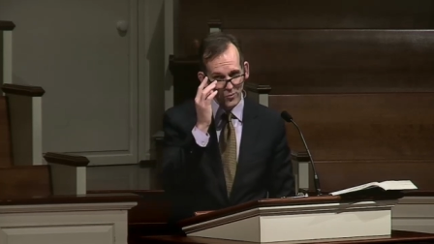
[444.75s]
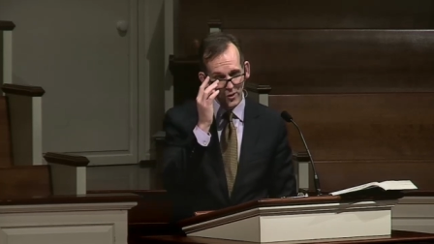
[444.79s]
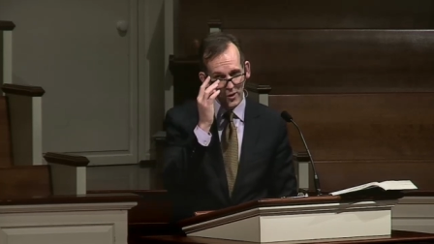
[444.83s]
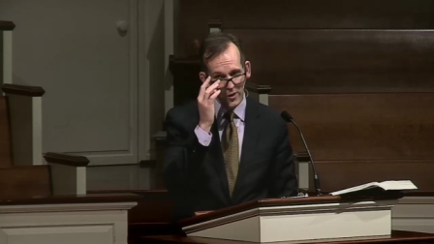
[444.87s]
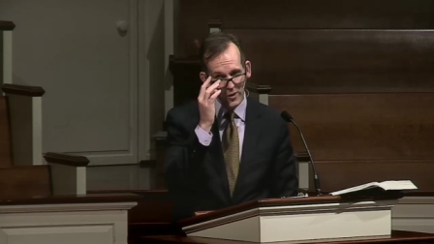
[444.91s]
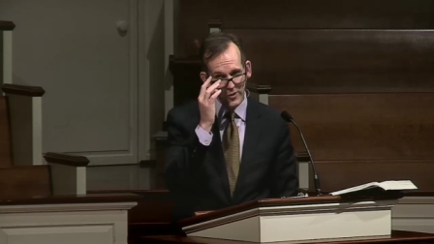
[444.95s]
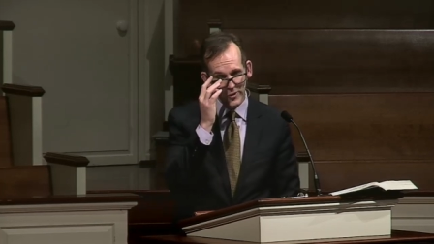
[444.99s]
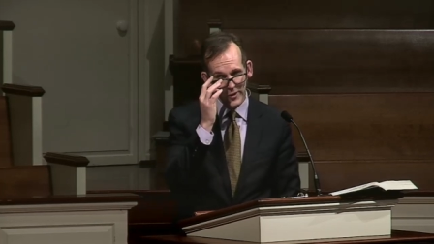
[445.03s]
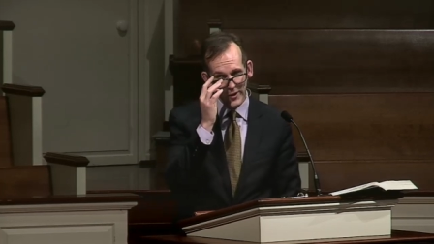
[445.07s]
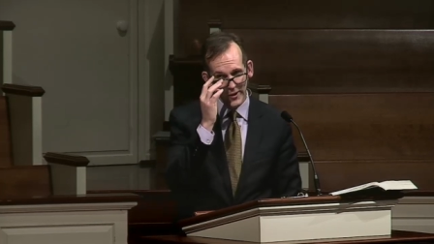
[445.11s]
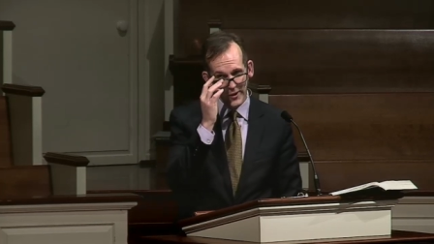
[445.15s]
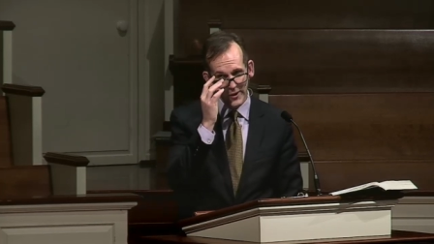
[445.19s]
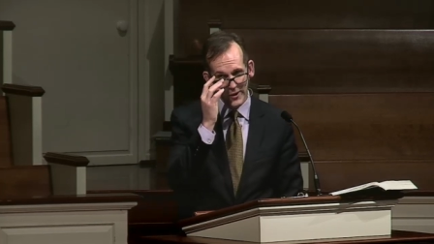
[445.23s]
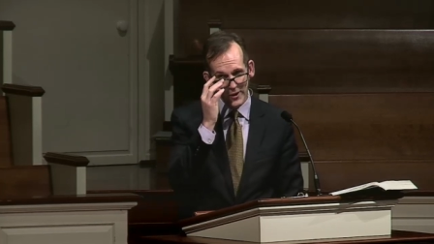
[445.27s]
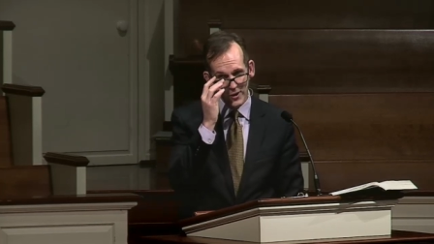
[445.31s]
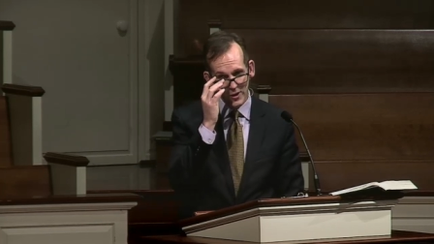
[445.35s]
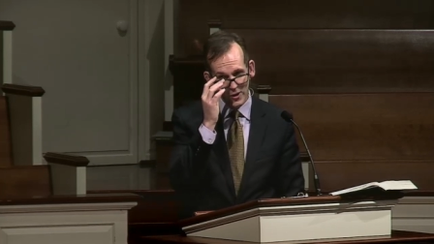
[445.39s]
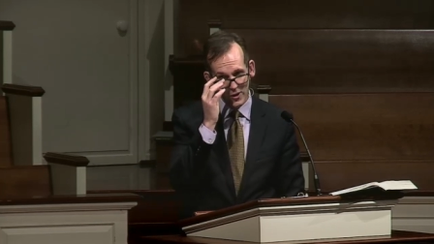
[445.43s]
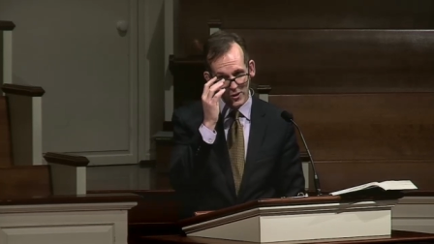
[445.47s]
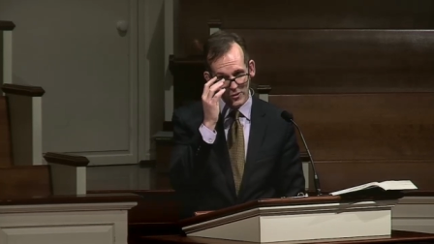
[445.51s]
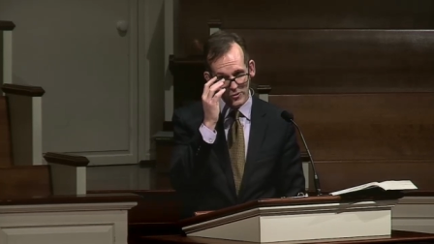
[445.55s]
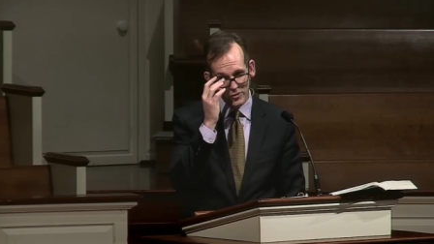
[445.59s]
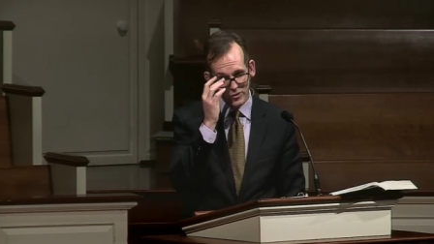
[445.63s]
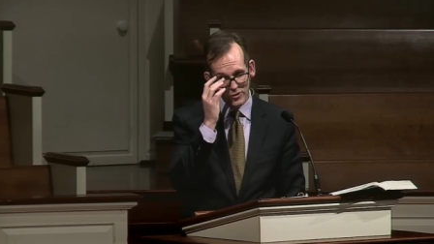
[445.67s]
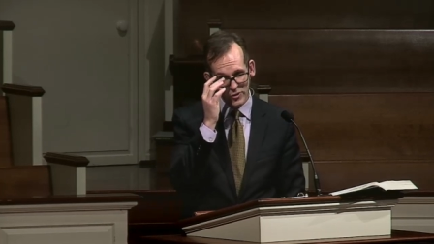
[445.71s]
What a
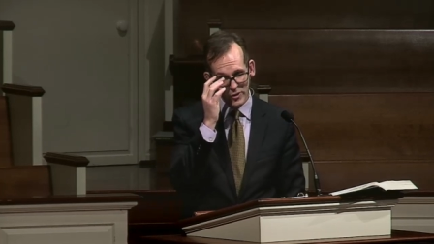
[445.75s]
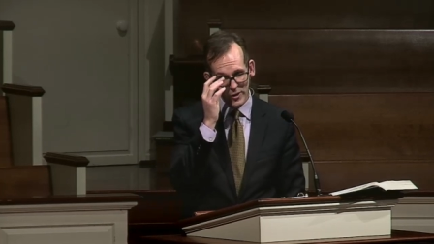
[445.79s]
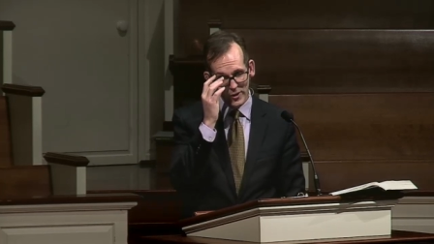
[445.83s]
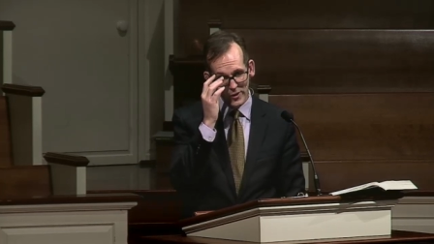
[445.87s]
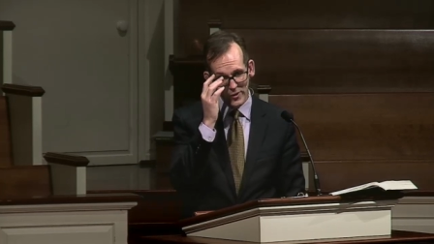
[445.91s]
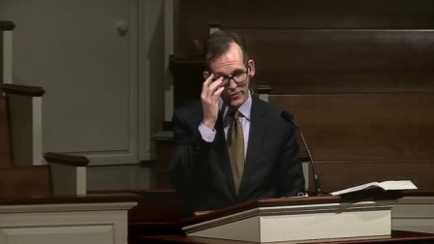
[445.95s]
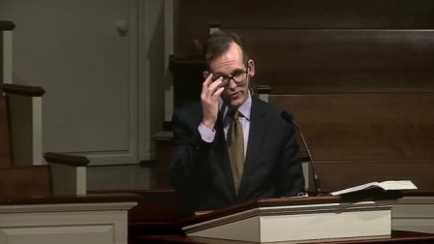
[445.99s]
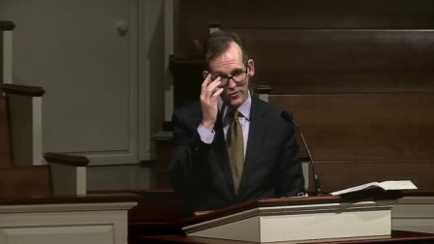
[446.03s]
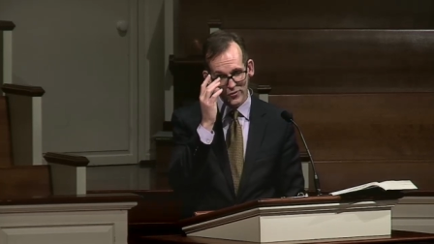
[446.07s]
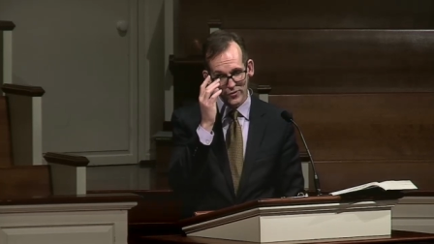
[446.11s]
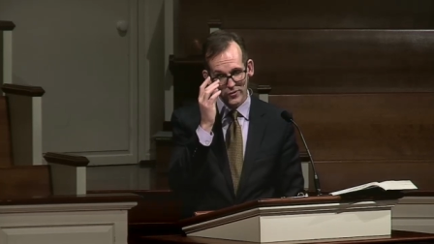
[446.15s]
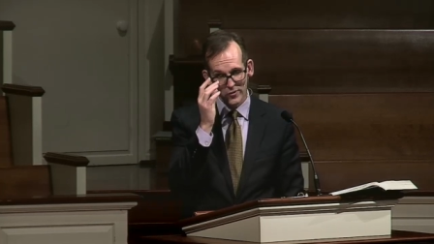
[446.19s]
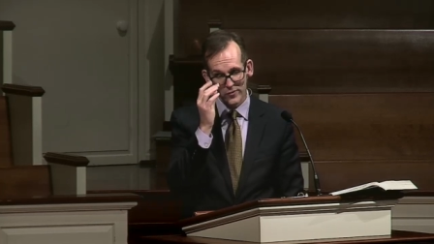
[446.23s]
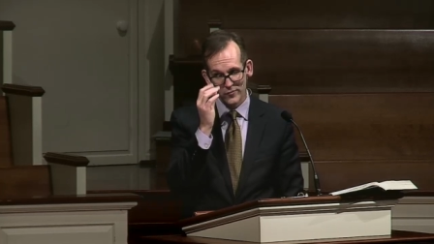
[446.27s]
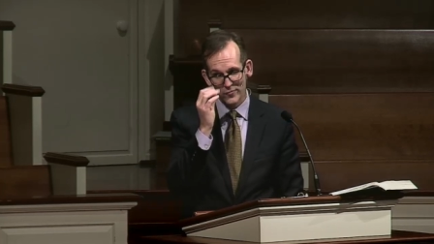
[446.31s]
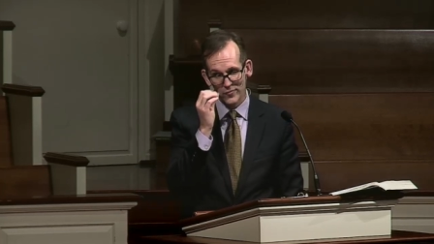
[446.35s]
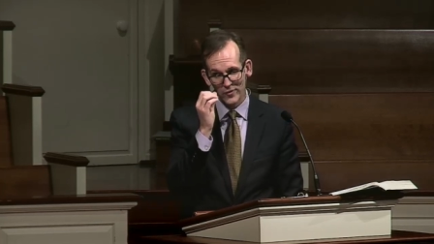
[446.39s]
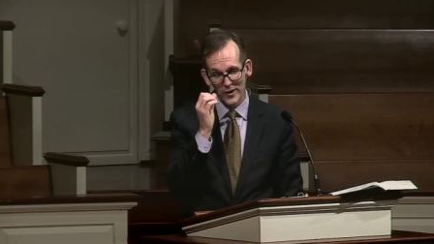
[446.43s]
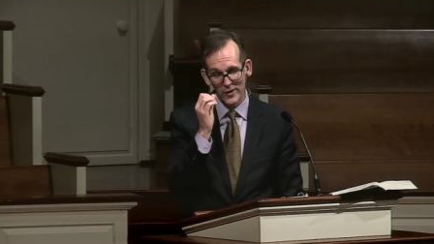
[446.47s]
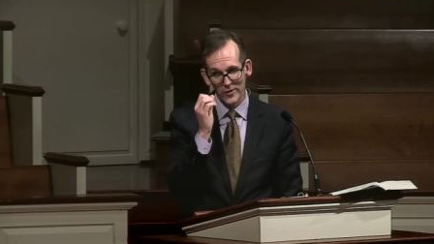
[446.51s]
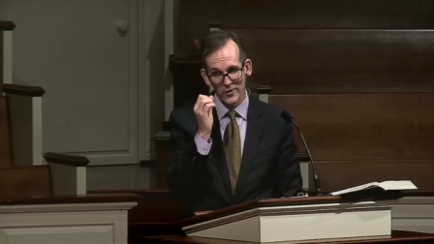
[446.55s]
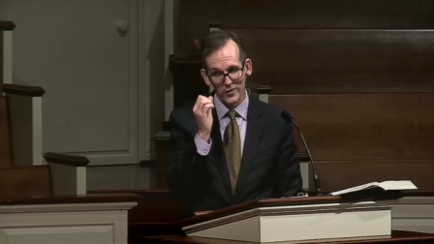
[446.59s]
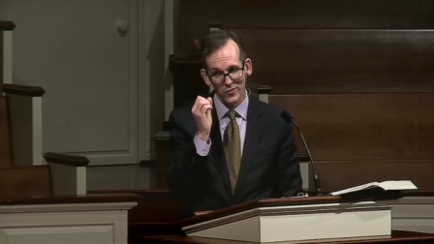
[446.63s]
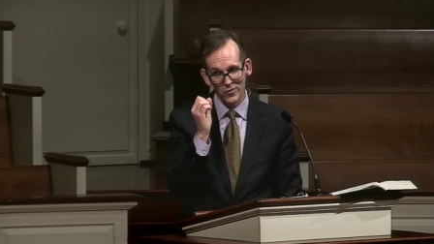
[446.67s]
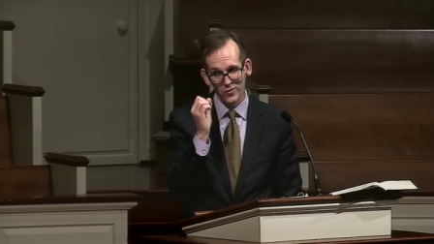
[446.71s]
contrast to the
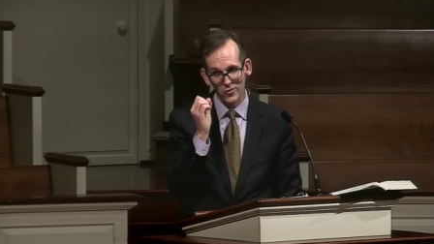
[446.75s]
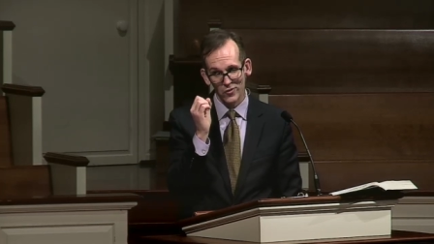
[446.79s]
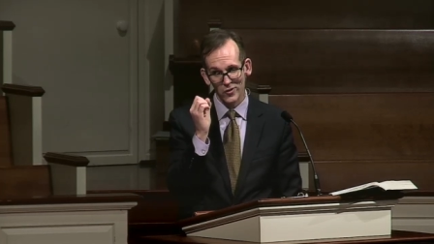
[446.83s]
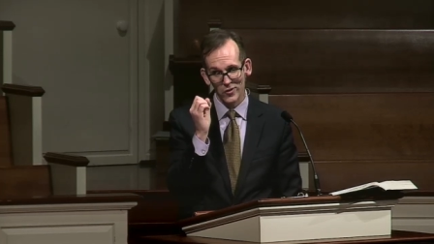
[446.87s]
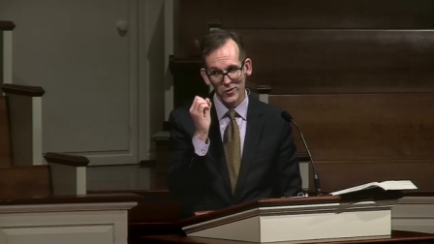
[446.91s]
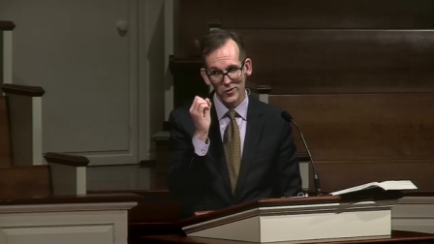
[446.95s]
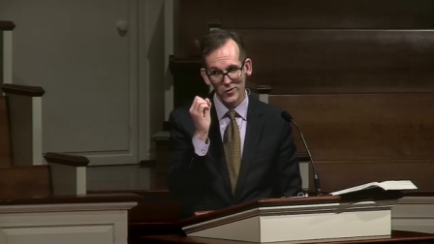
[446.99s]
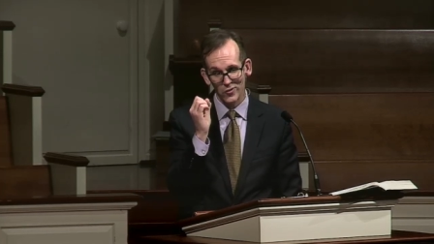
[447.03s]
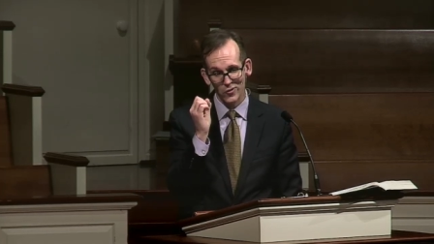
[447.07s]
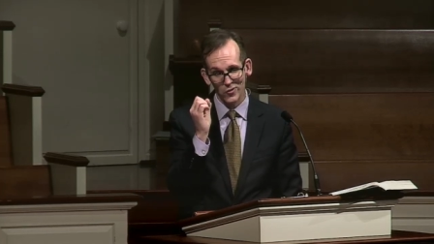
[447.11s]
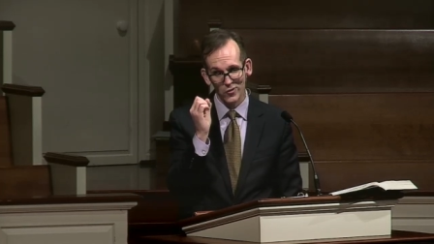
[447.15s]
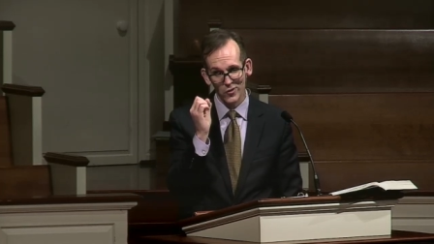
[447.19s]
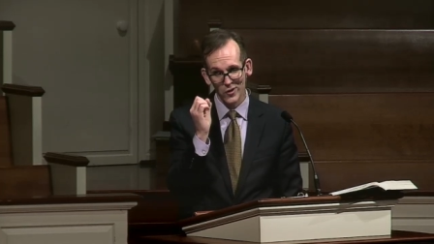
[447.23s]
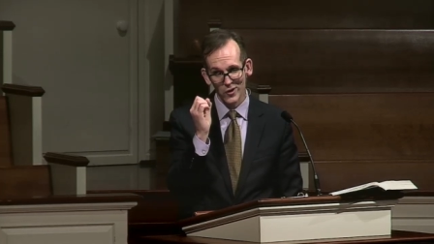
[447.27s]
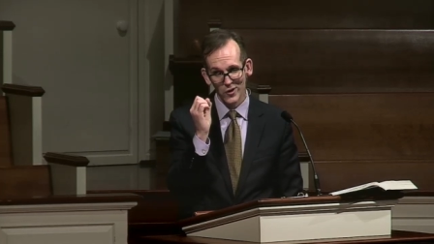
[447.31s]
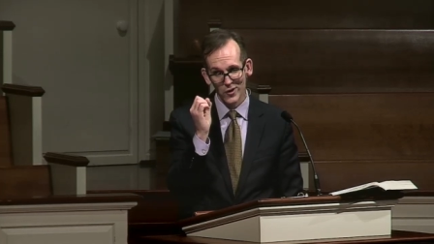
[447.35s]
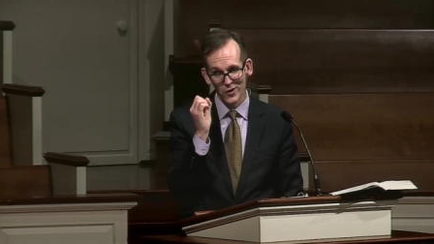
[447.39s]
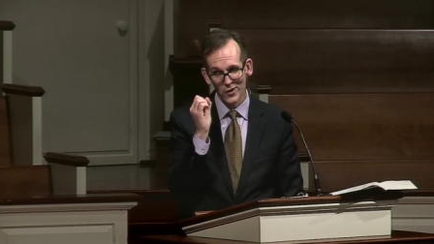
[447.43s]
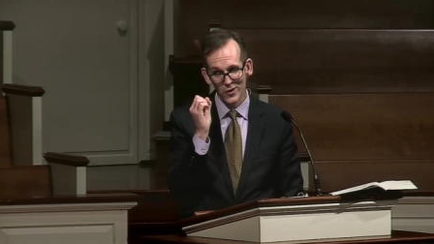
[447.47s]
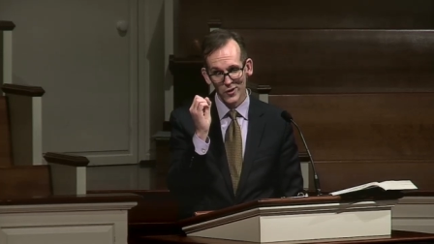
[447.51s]
Pharisees